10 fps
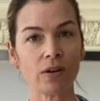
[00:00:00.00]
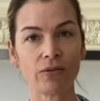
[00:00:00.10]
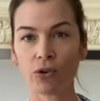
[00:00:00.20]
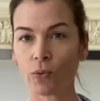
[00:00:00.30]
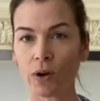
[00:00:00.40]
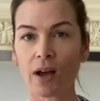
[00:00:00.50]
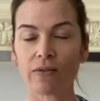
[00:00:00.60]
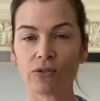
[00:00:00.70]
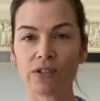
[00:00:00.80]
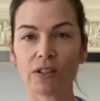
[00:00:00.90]
if you don't want to have
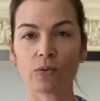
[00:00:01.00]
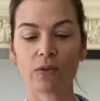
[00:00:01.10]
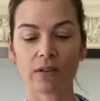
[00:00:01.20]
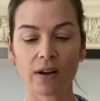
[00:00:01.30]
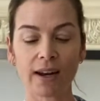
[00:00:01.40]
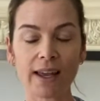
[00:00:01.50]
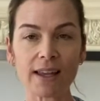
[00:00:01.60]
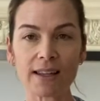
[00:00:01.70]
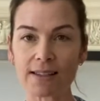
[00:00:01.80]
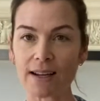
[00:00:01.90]
to deal with cutting
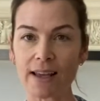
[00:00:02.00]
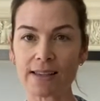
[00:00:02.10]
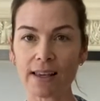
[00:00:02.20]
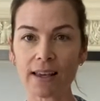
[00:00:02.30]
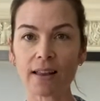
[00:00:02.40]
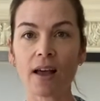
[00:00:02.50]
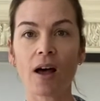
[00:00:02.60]
it and slicing it.